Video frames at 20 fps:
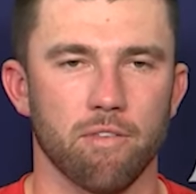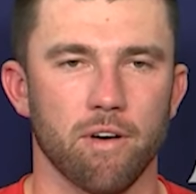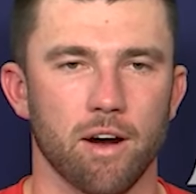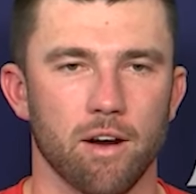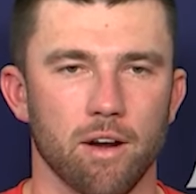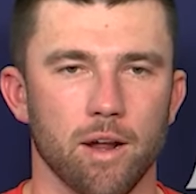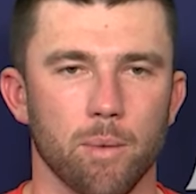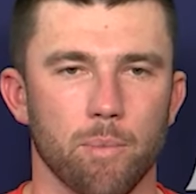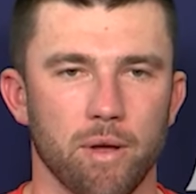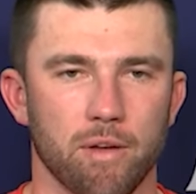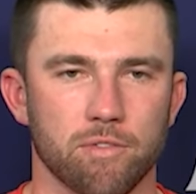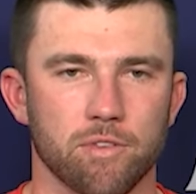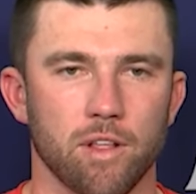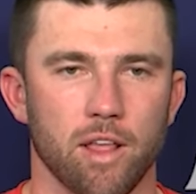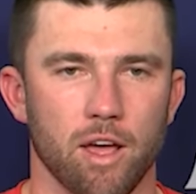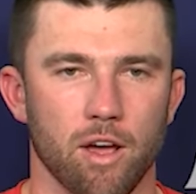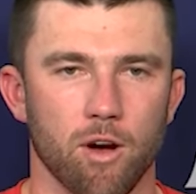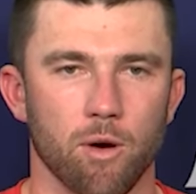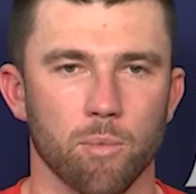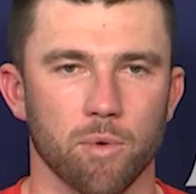fired up after
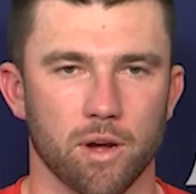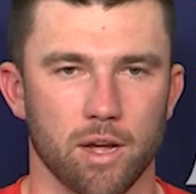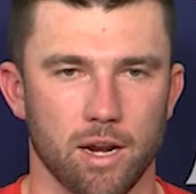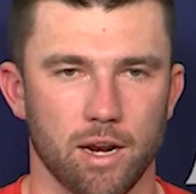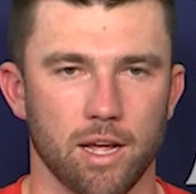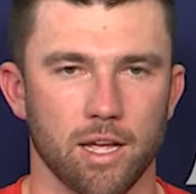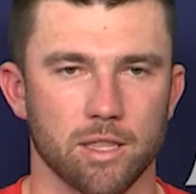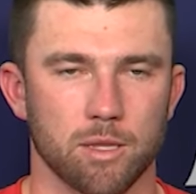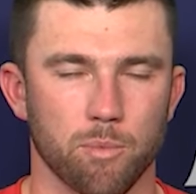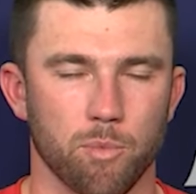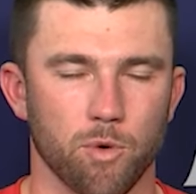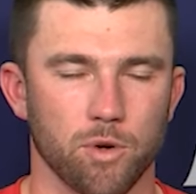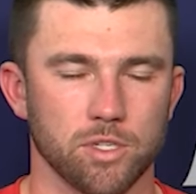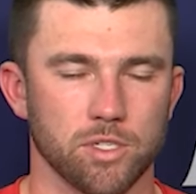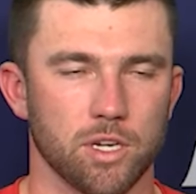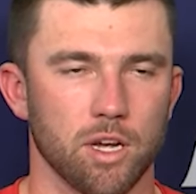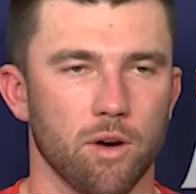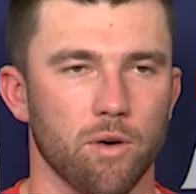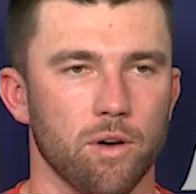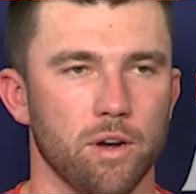that homer kind of got the
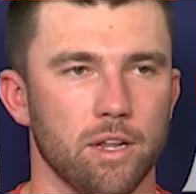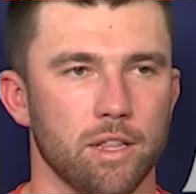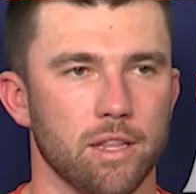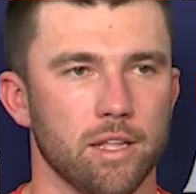boys going,